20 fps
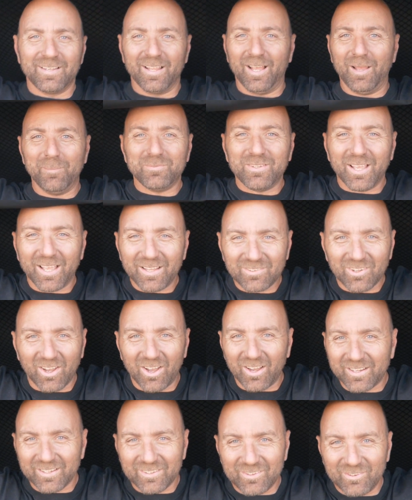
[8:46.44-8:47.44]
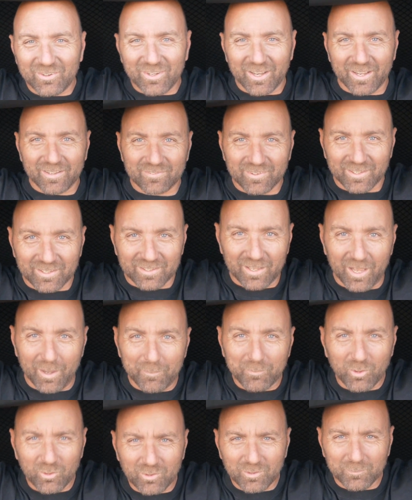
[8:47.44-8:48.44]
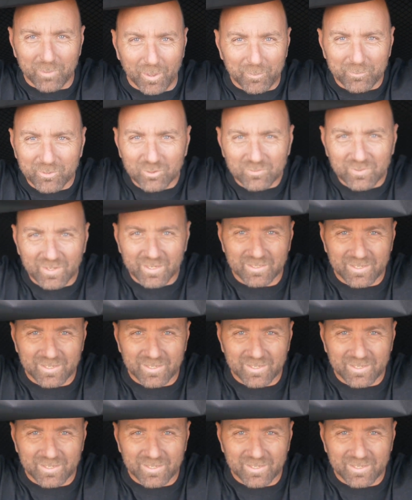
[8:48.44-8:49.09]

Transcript: I'm done talking to you guys. Like, I'm gonna go take a